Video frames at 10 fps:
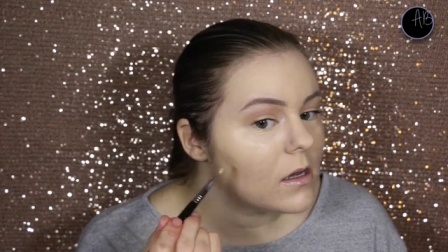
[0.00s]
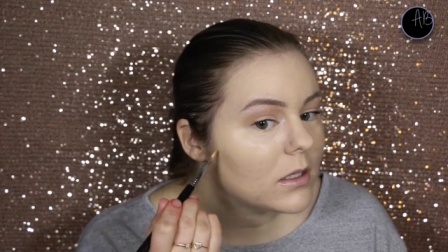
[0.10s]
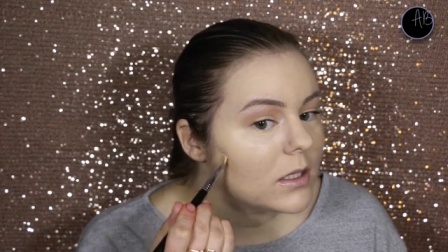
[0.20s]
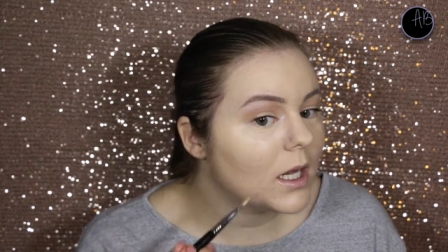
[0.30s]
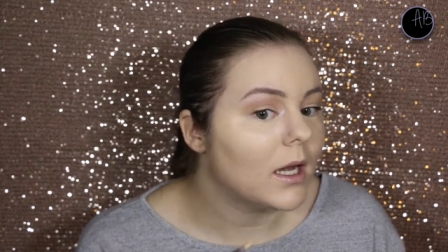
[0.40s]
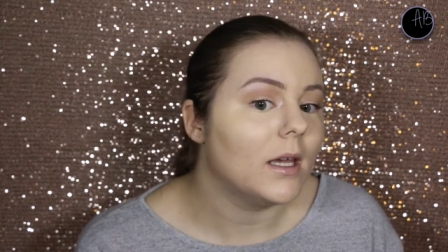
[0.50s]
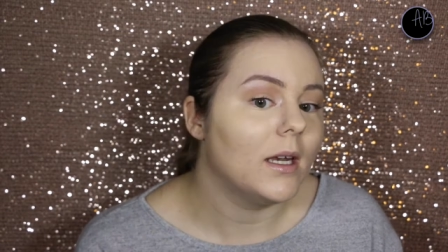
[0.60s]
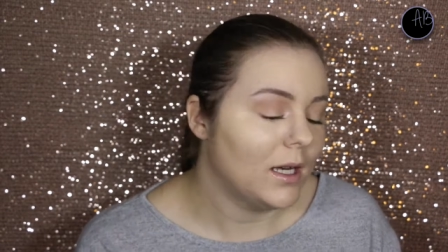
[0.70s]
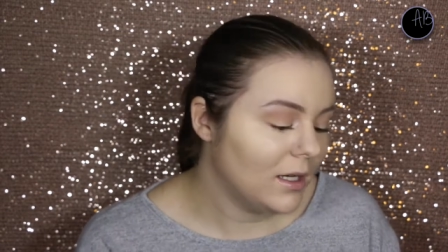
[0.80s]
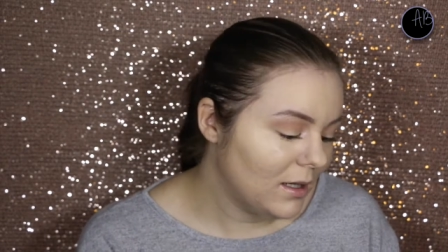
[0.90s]

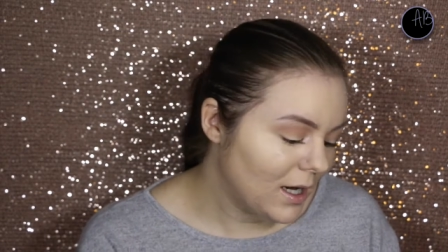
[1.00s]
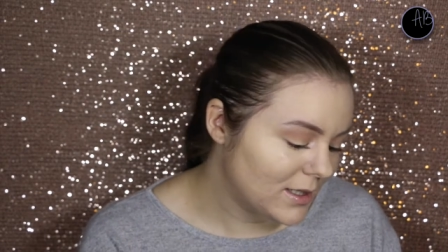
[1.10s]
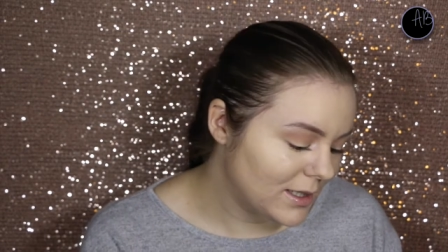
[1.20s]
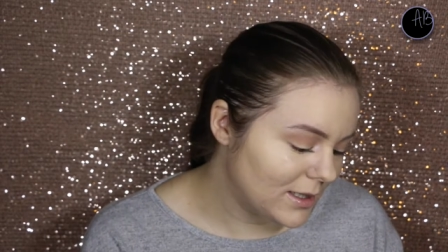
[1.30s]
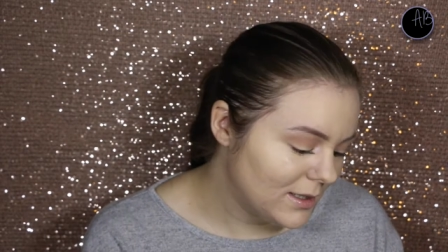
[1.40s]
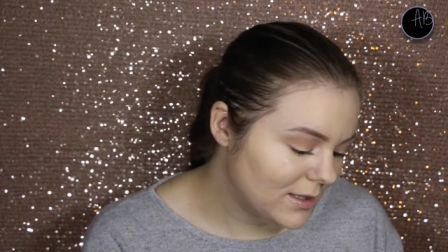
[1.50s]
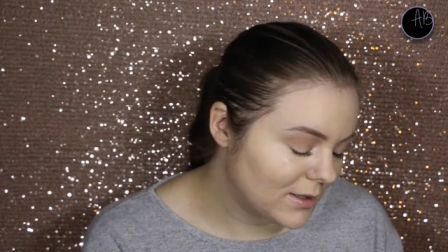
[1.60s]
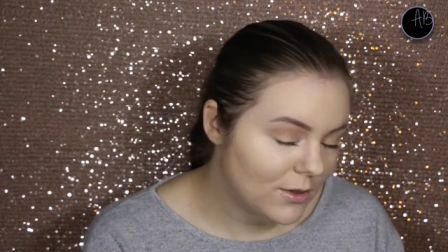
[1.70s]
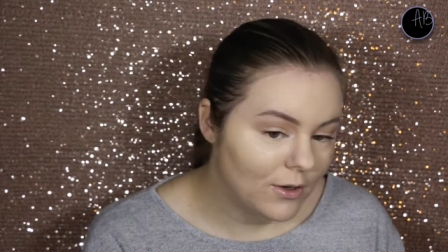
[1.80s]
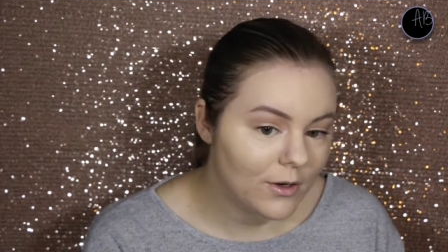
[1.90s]
sunken in as it is,
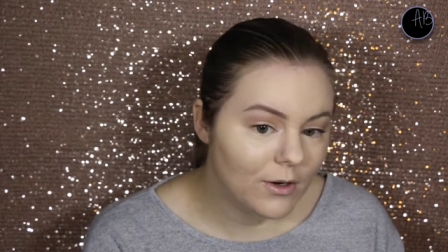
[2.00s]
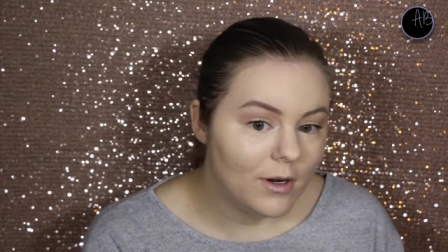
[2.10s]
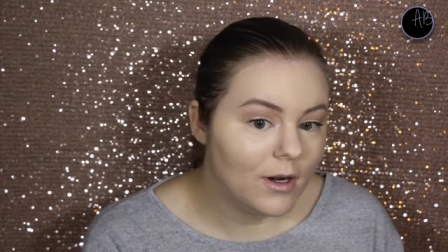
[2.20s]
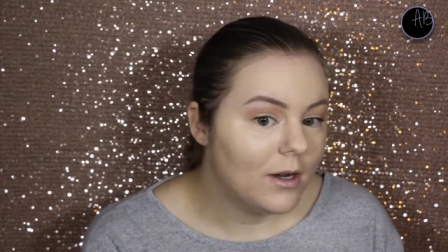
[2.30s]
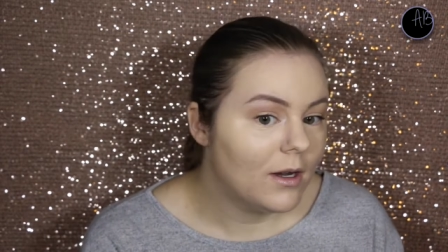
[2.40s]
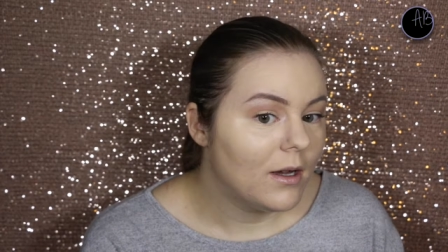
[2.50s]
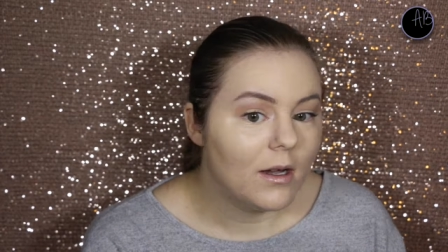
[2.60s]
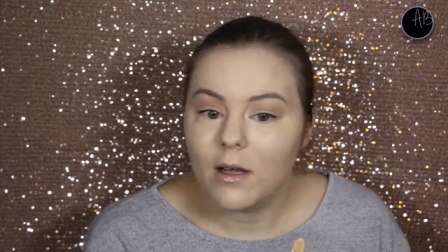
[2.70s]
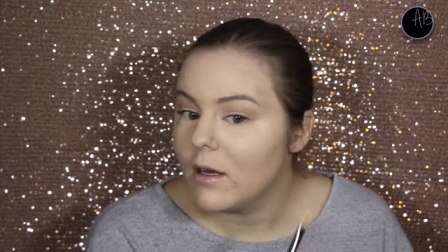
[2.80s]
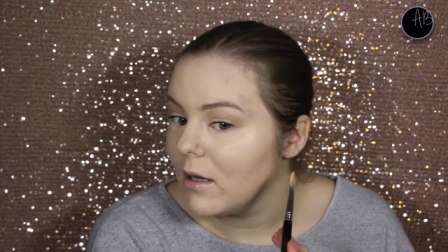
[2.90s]
so
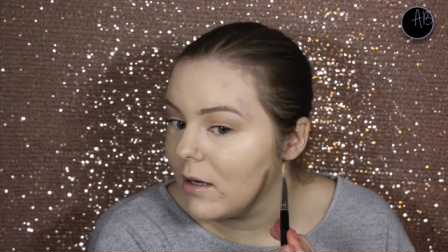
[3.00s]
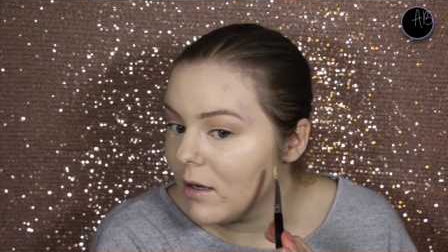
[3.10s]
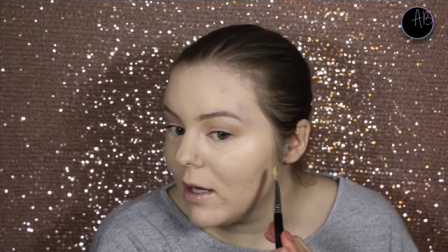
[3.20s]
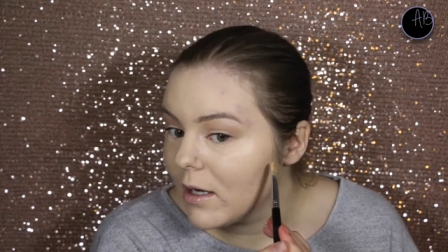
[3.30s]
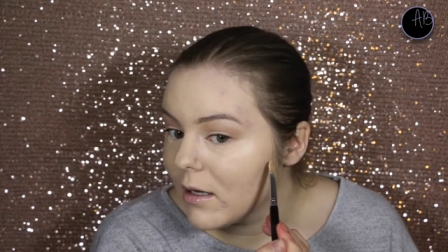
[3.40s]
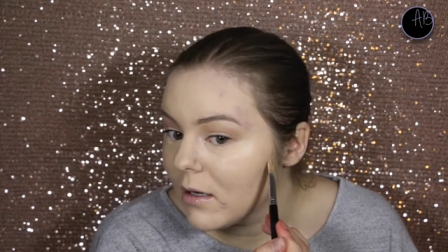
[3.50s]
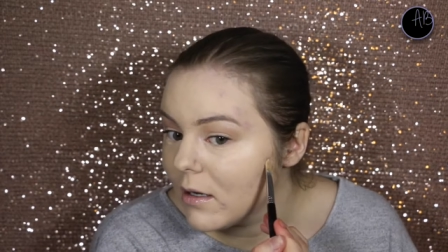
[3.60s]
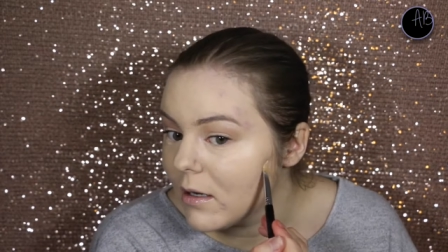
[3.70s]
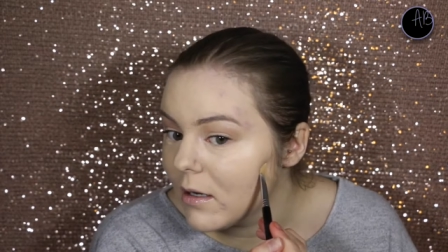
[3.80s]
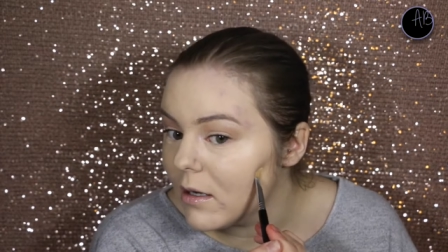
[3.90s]
like
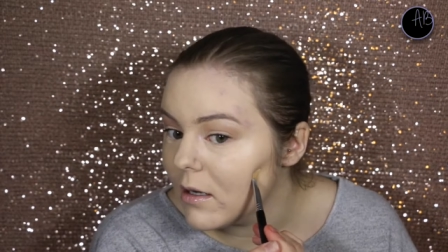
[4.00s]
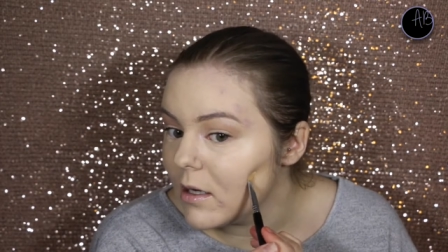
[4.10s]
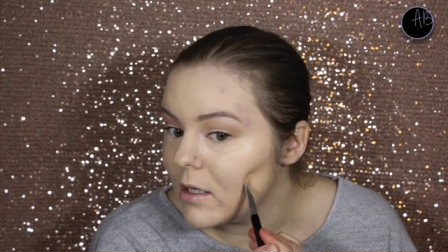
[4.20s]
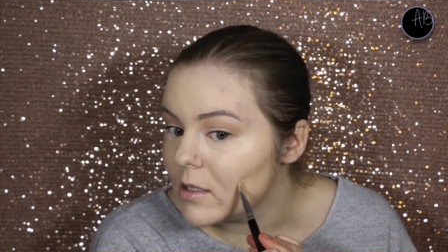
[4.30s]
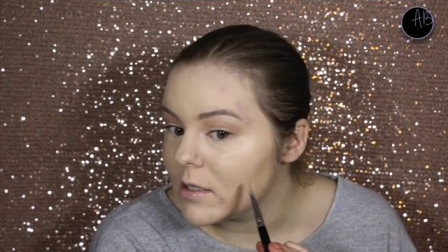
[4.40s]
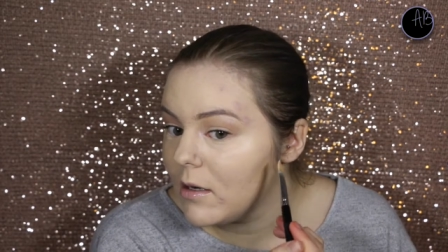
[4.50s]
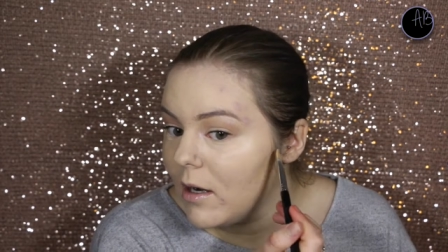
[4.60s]
it